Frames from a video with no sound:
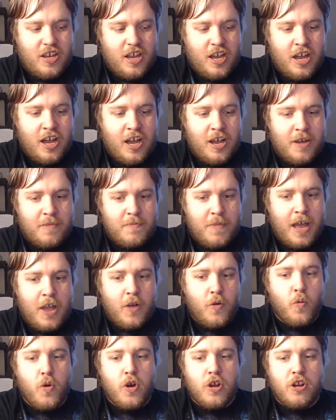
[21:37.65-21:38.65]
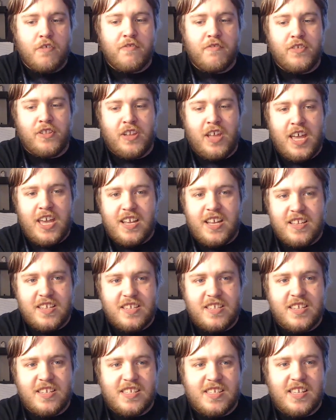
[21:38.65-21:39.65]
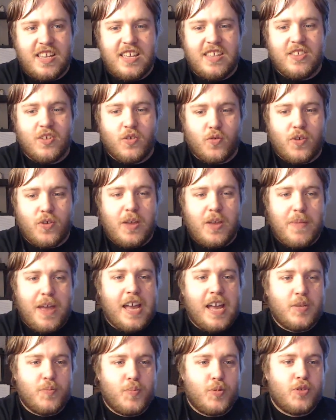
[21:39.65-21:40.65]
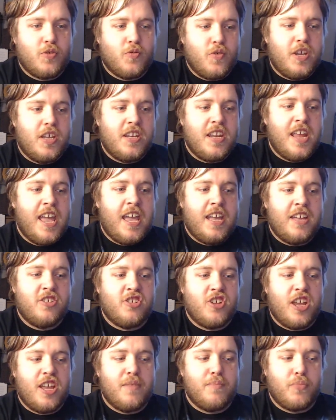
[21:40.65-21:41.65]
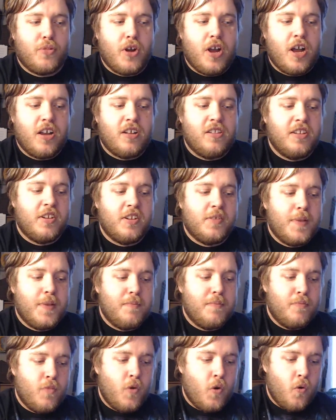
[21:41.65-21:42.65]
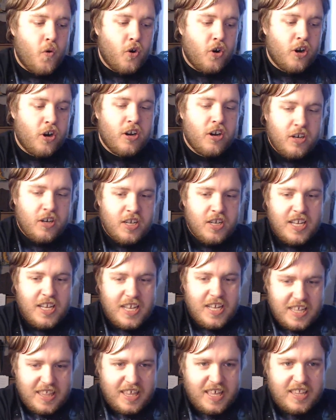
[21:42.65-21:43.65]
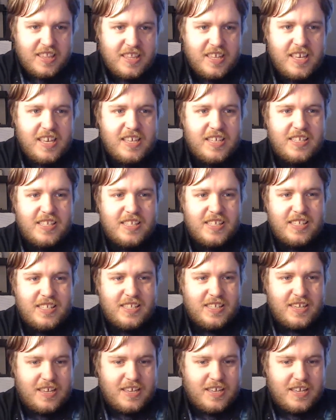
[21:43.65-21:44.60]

I would have liked to see the rematch between AJ and Brock a little bit more than this.